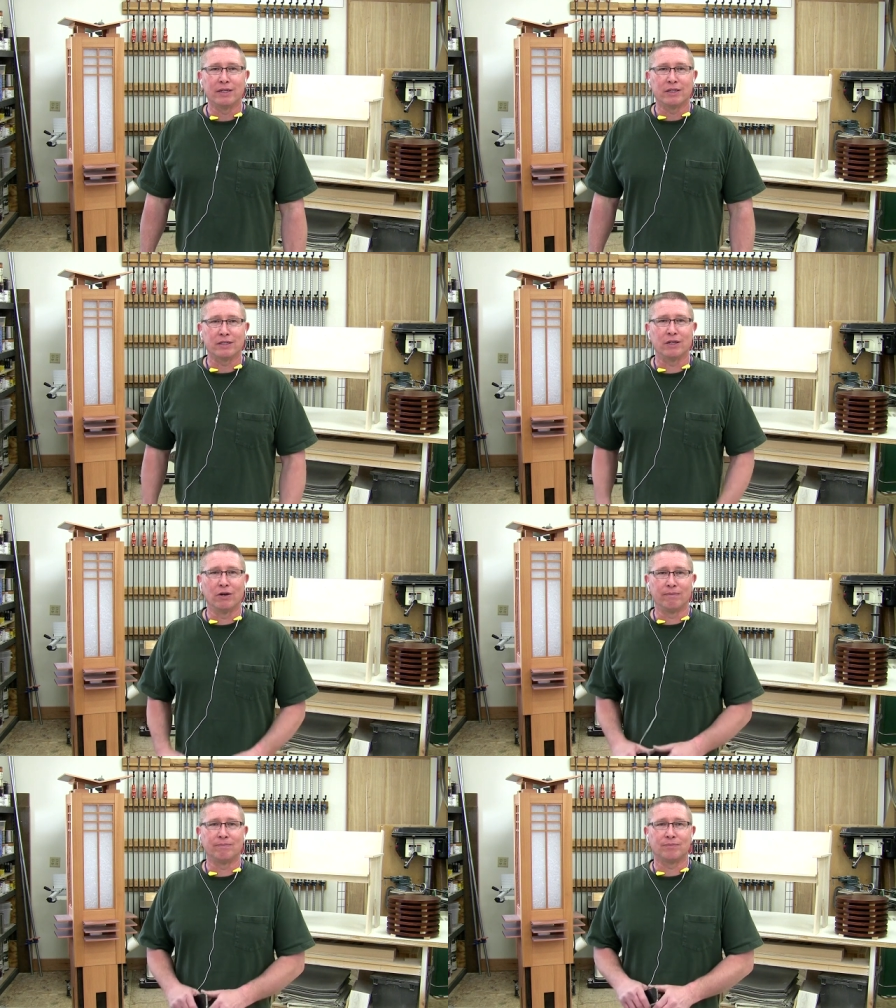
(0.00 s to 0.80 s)

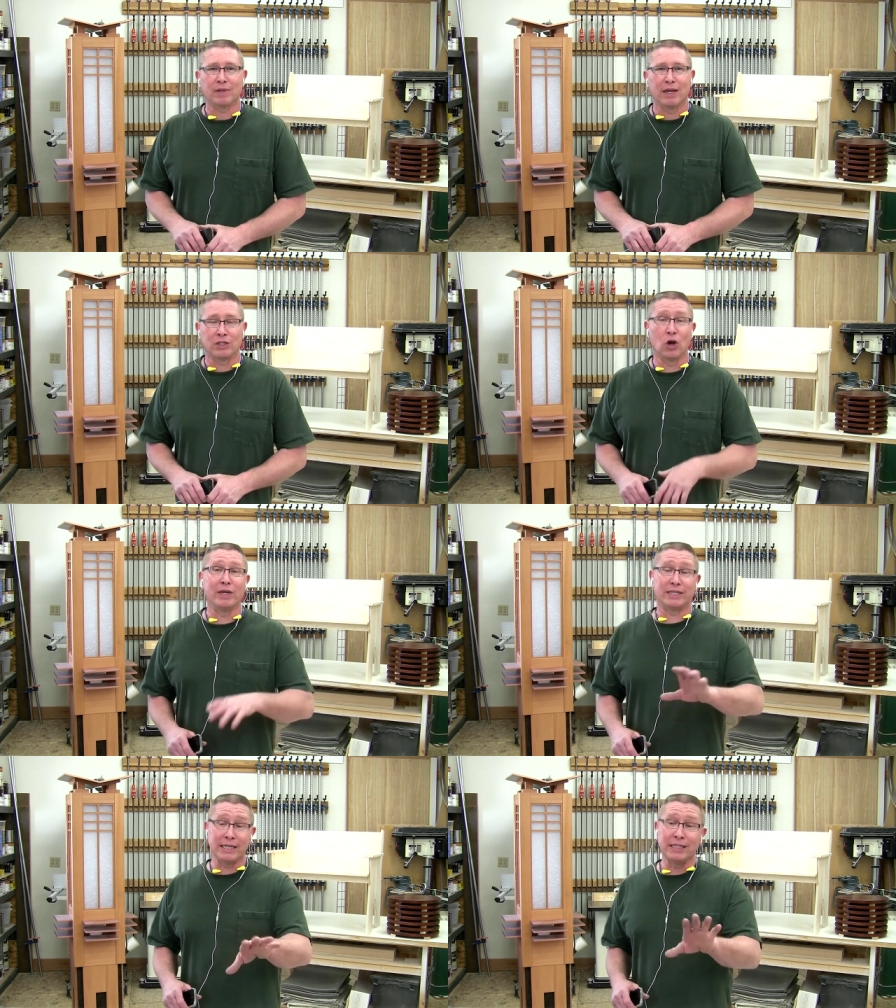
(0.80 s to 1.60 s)
So, so
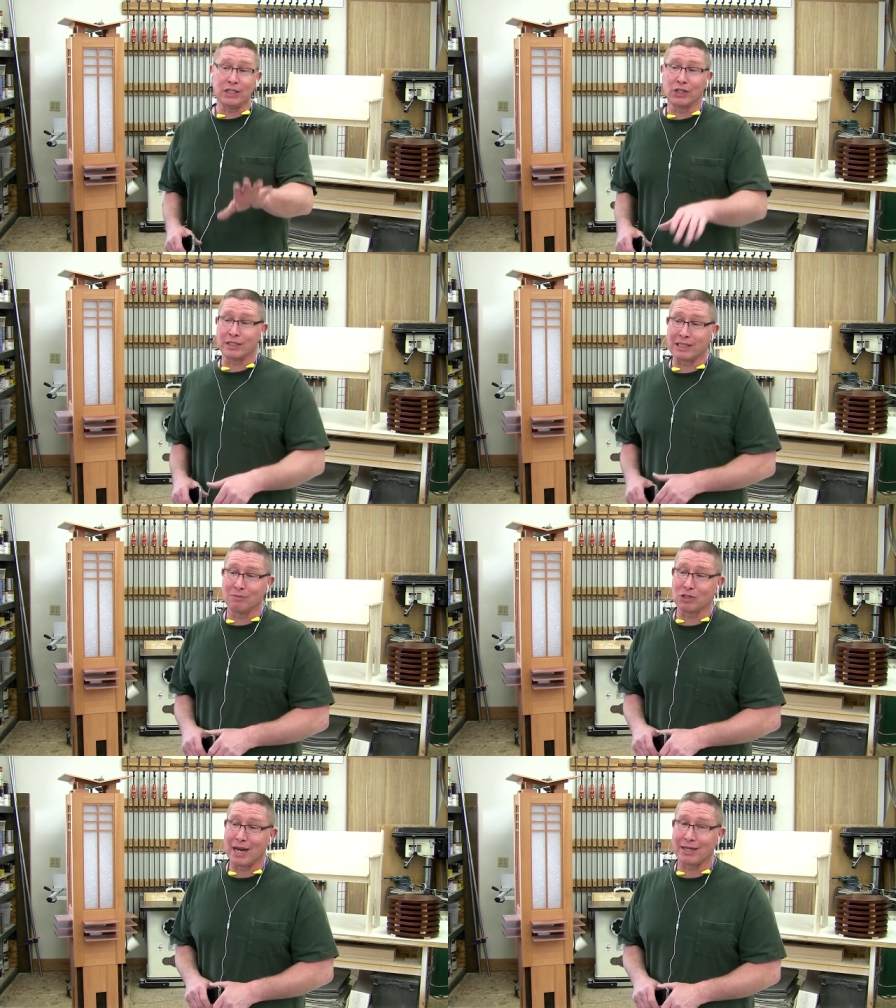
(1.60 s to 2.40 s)
it's easier, it
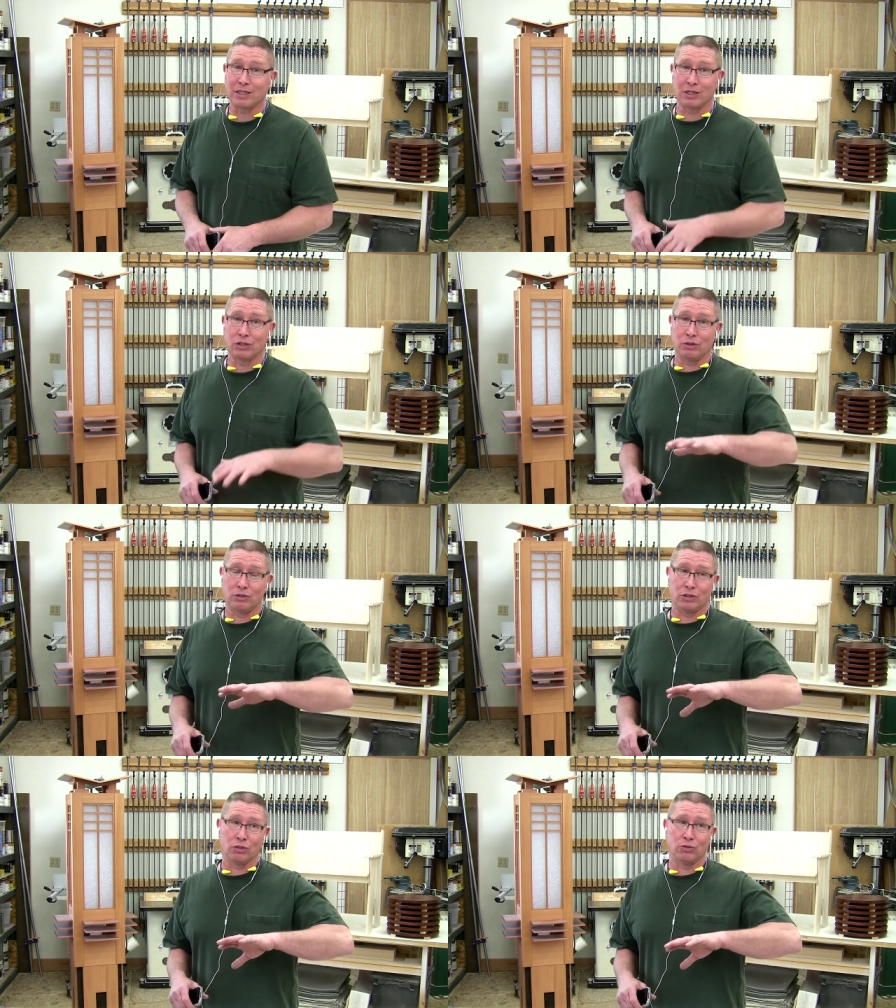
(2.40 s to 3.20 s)
seems like, to,
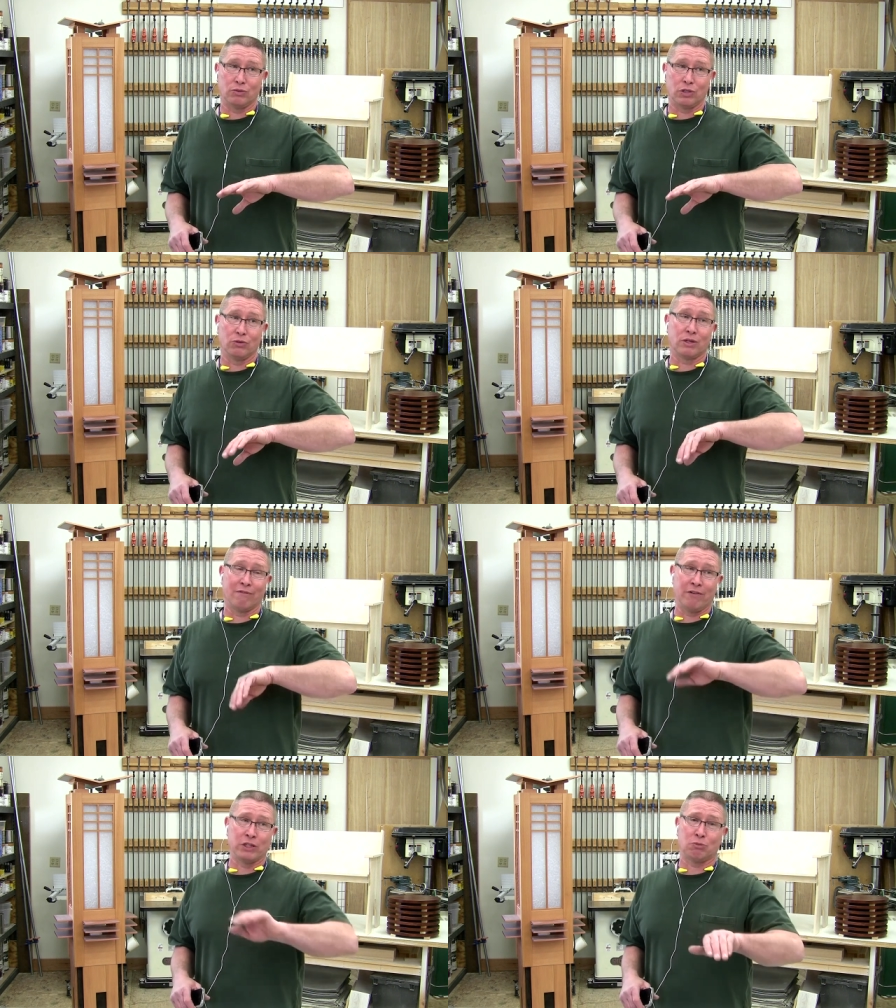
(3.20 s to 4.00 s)
to, to
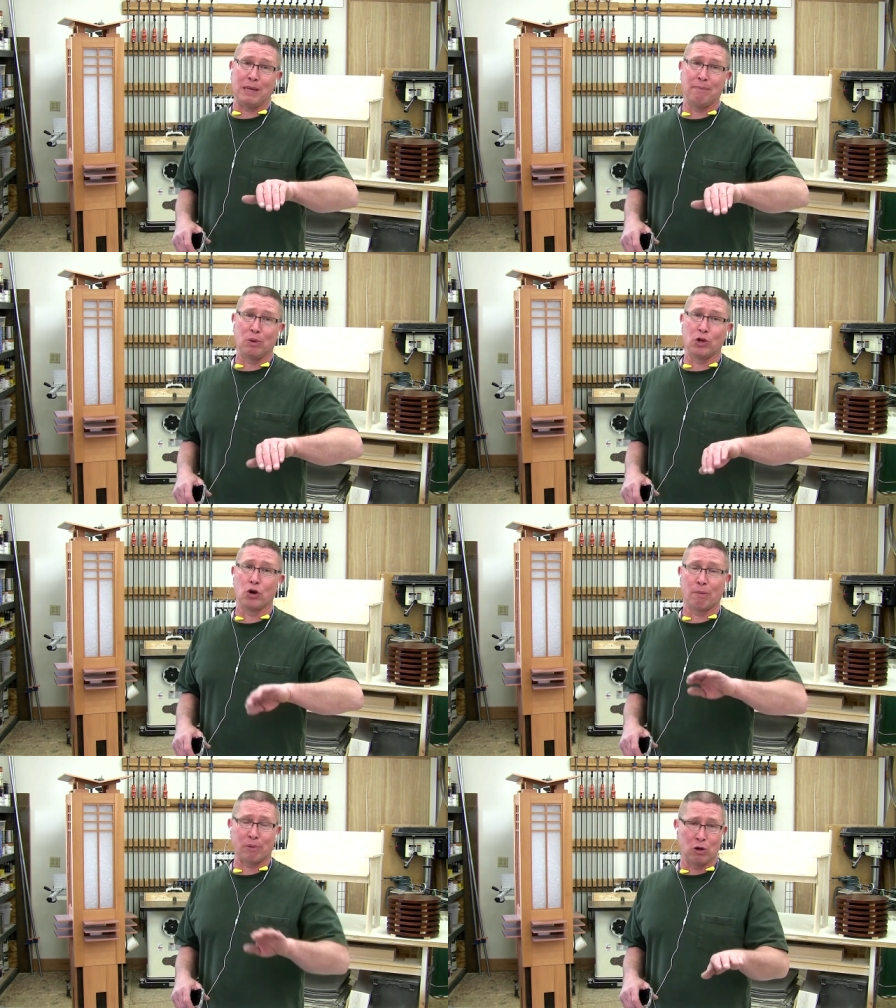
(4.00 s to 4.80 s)
convince people
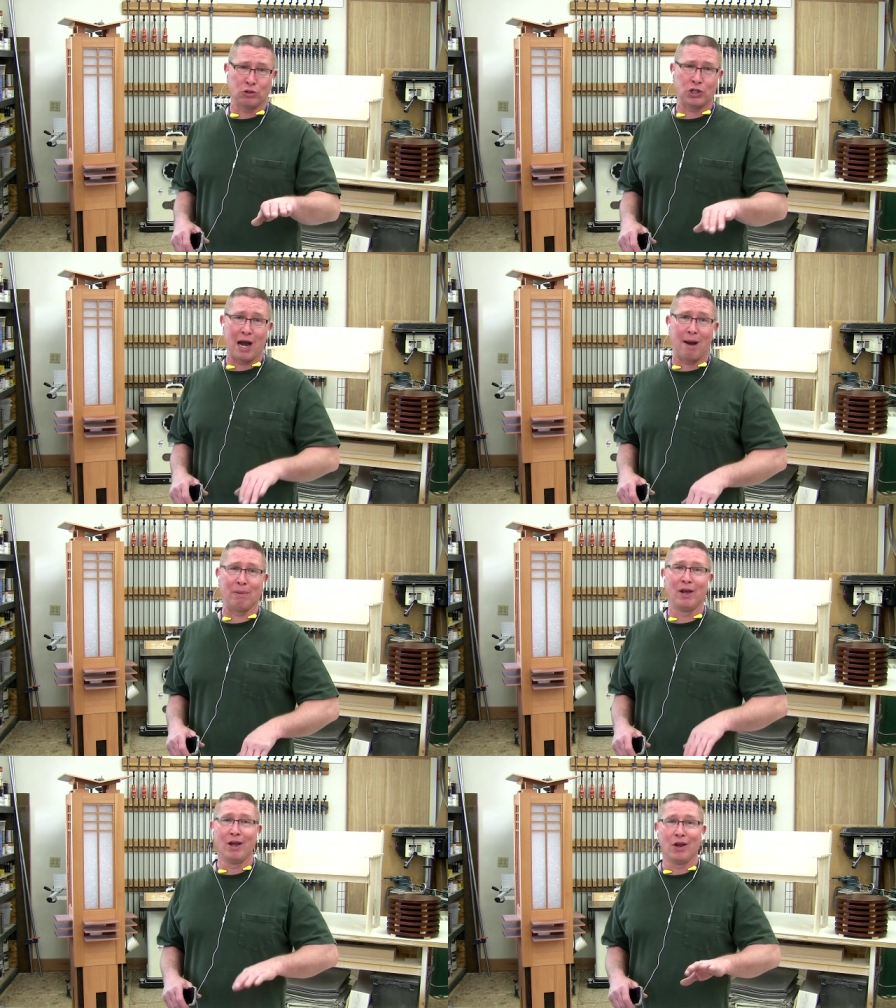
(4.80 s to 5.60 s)
you're a pro
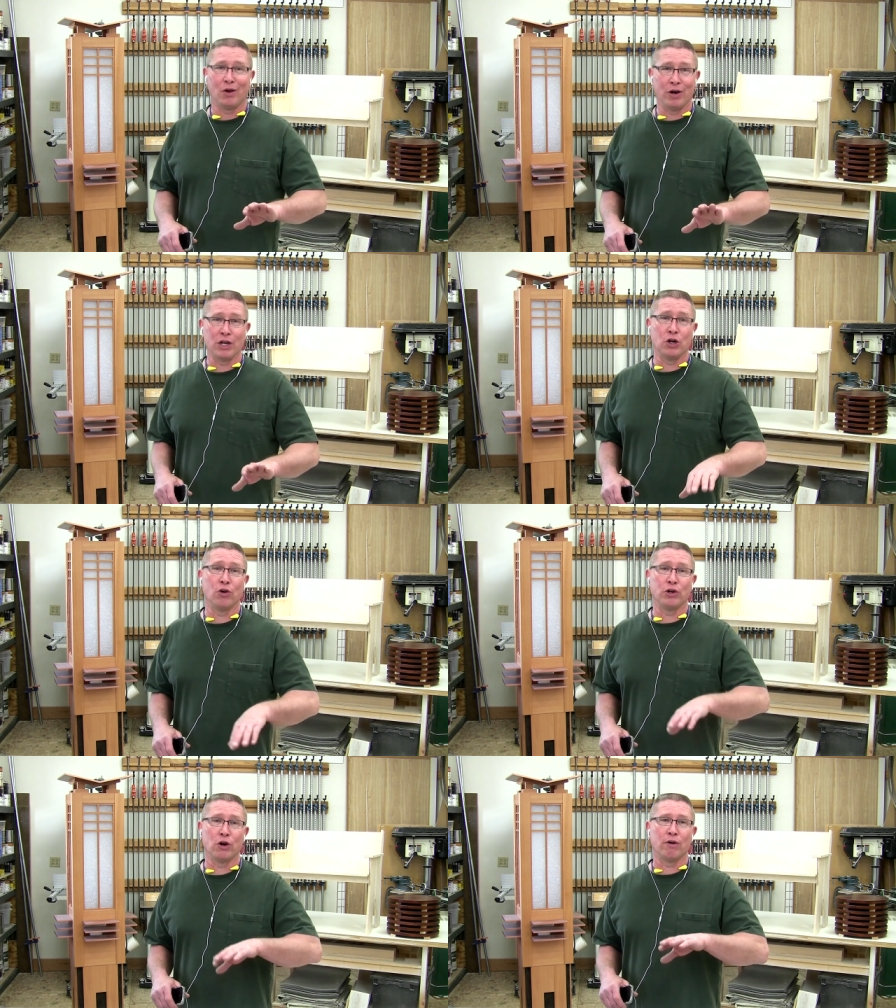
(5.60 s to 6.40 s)
shop or, you know,
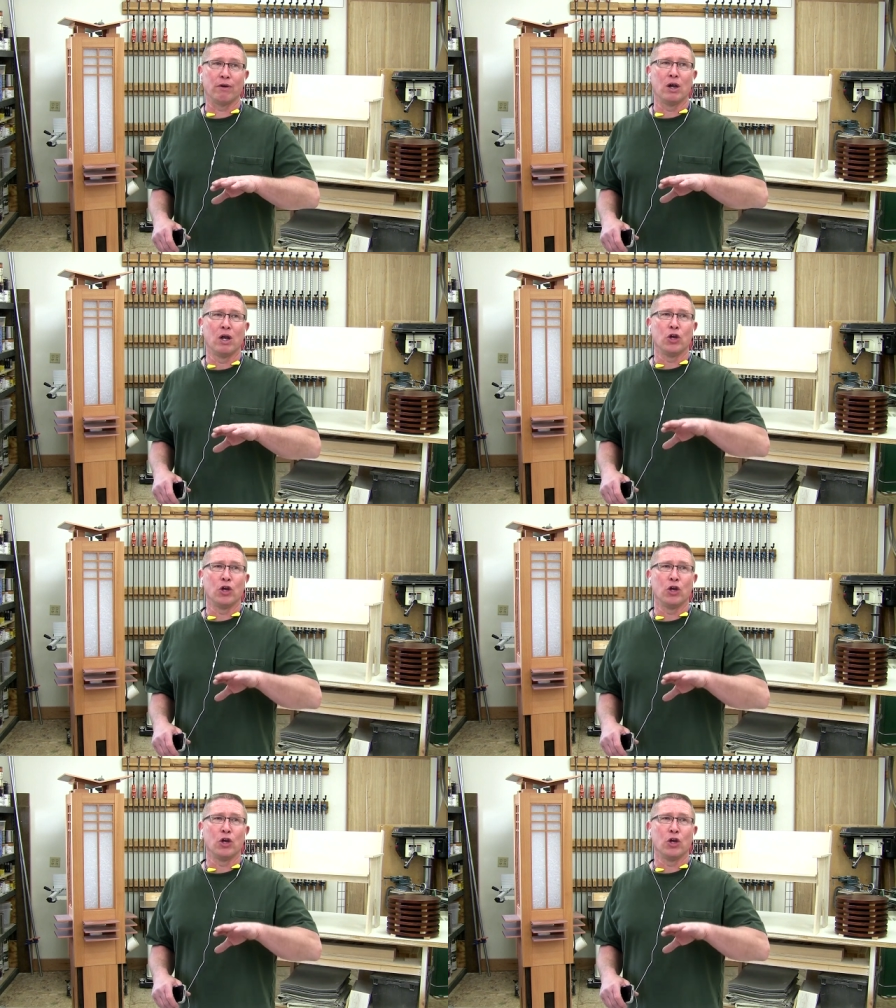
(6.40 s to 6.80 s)
your,